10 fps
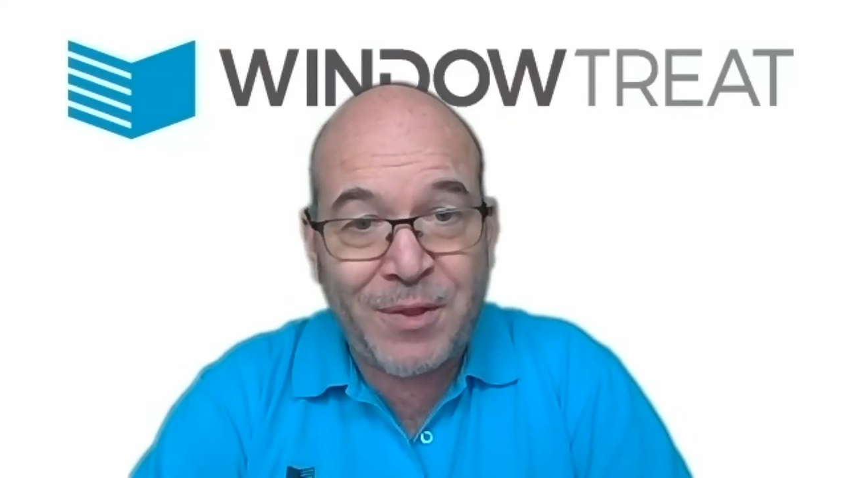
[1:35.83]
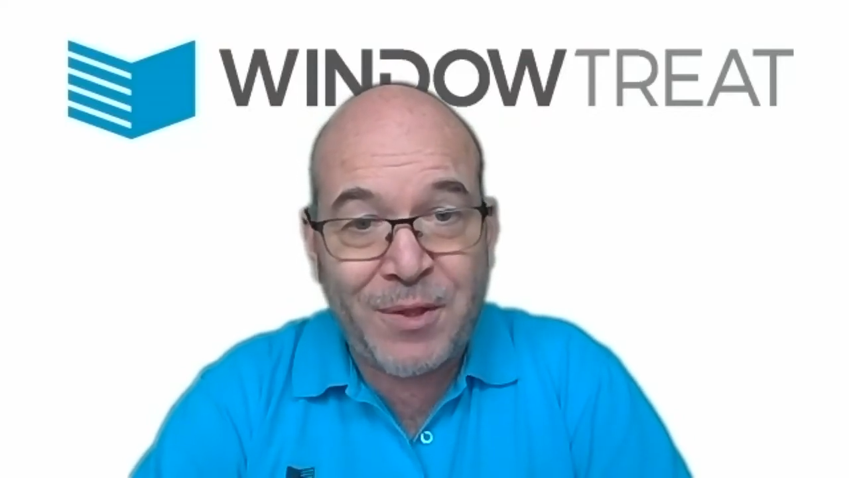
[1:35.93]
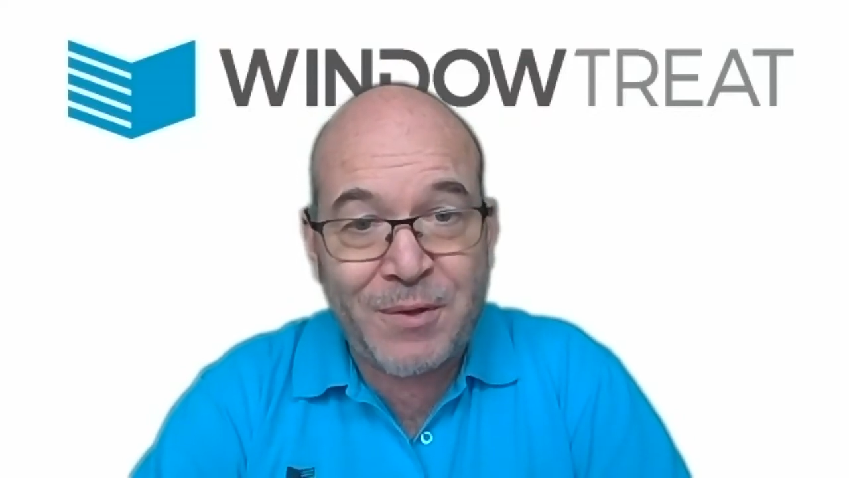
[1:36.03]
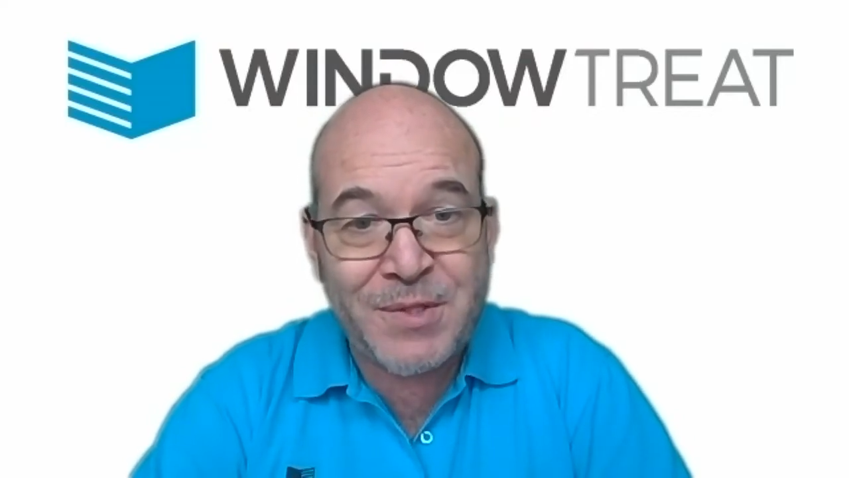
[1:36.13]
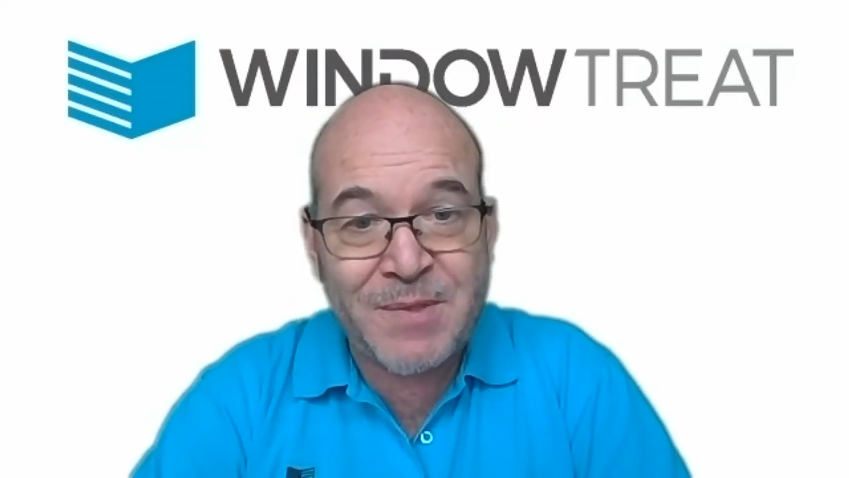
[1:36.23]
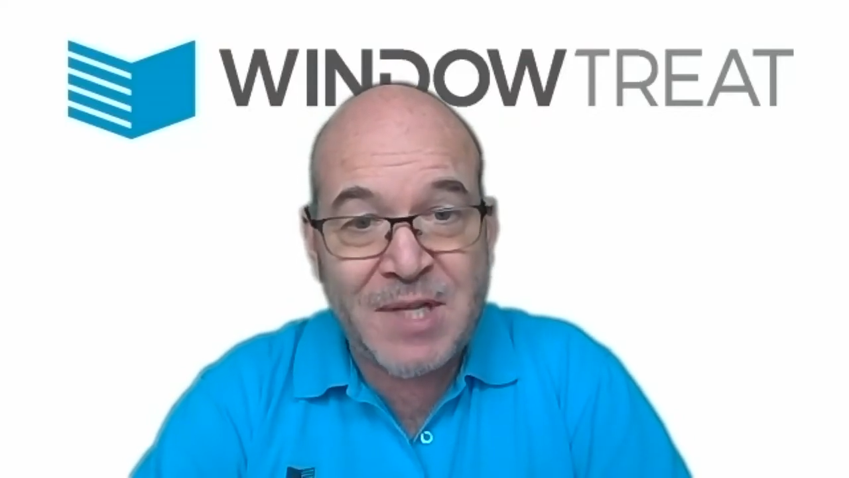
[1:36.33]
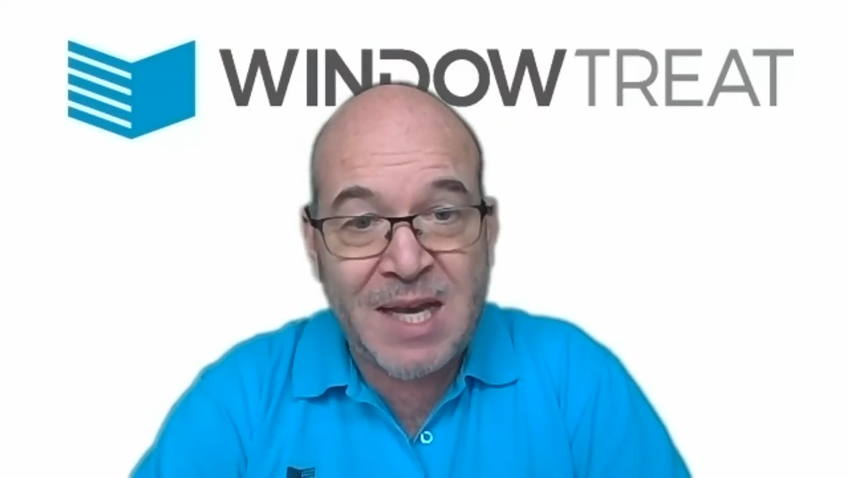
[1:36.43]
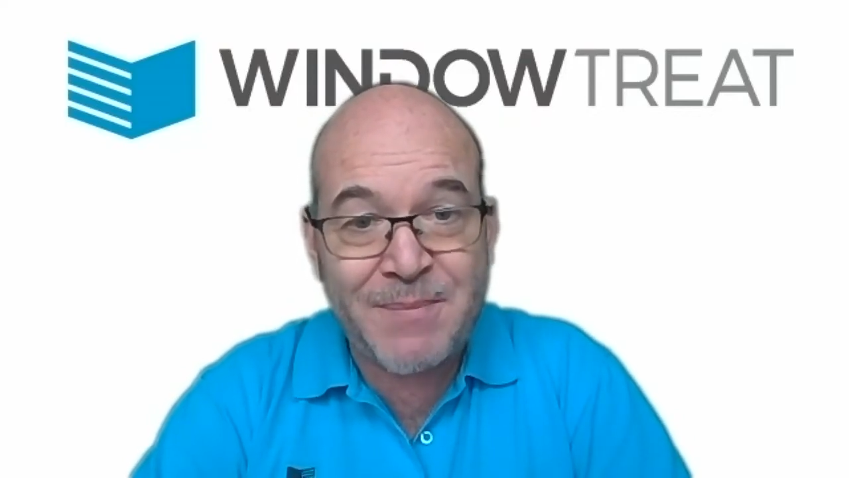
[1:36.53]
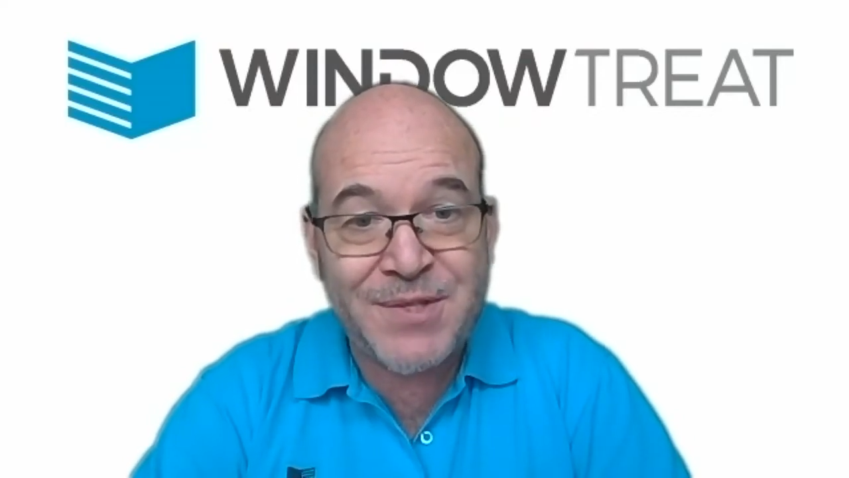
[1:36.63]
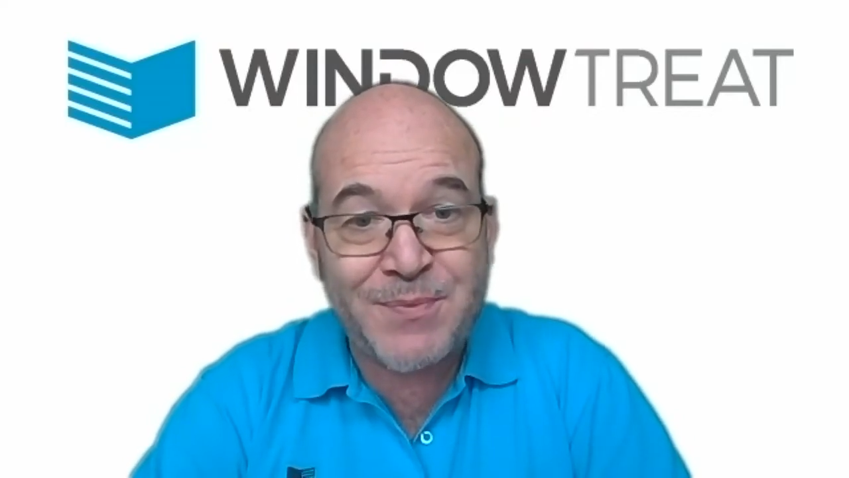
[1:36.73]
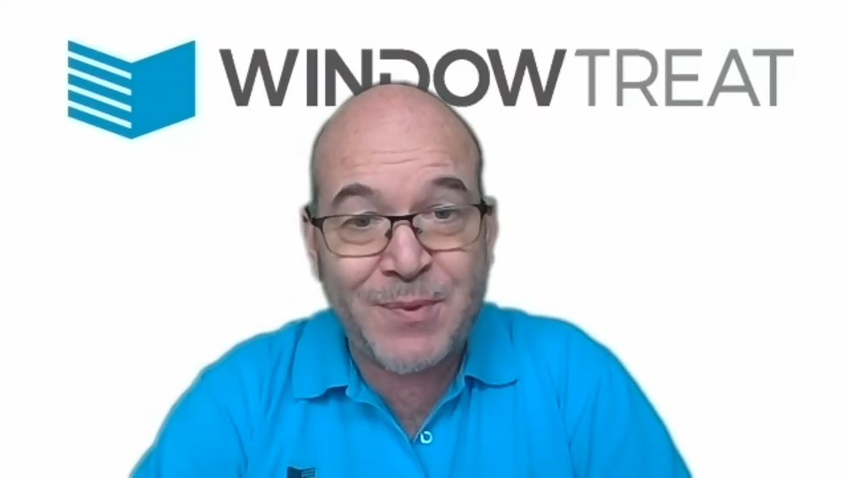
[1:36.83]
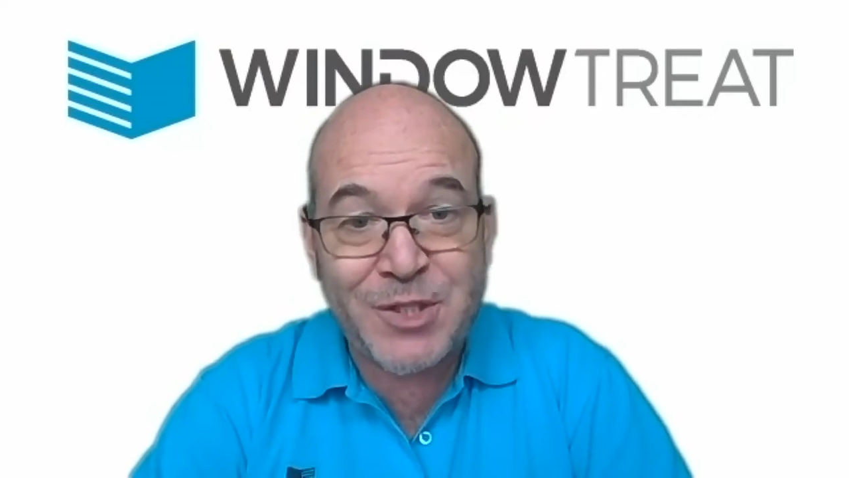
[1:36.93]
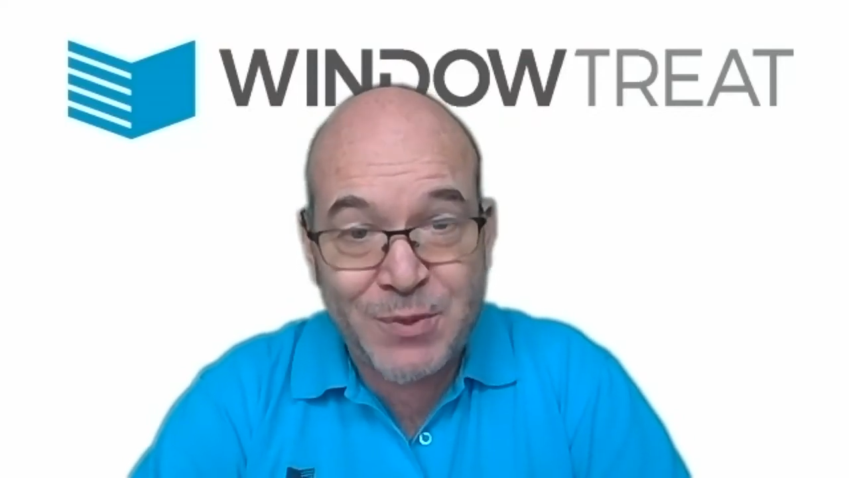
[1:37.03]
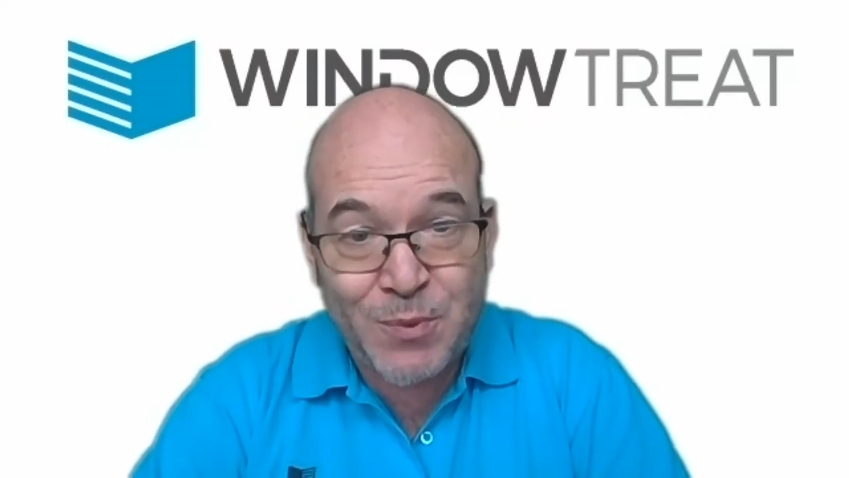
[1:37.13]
you sometimes when she's